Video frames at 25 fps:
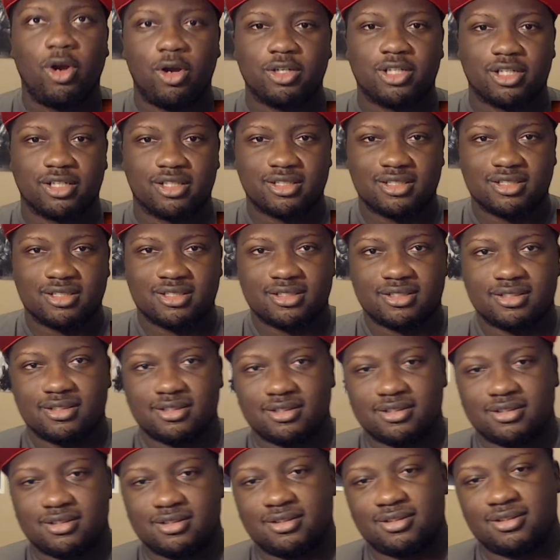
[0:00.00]
to 4.
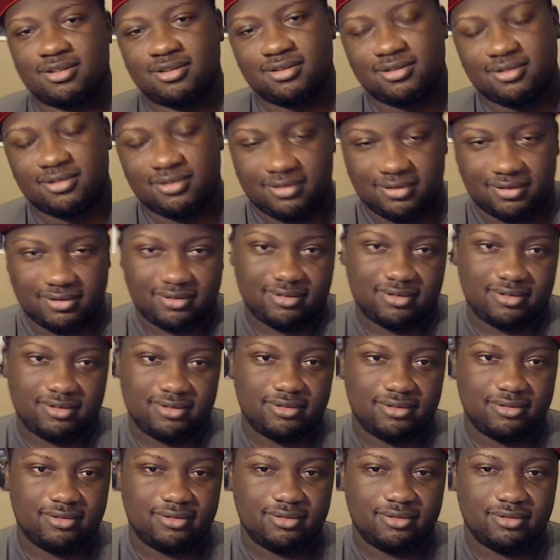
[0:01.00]
Raising to
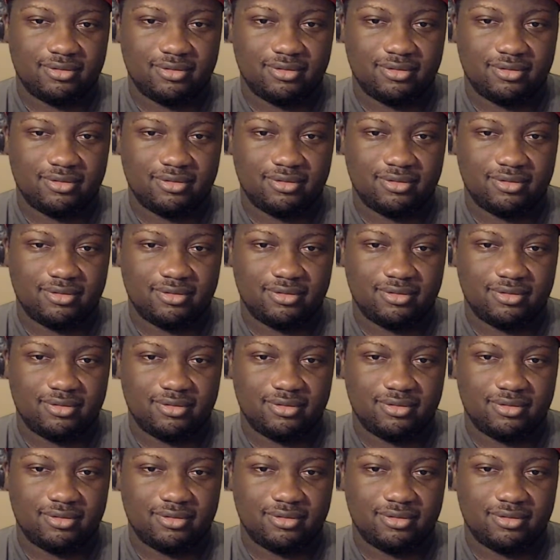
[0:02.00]
change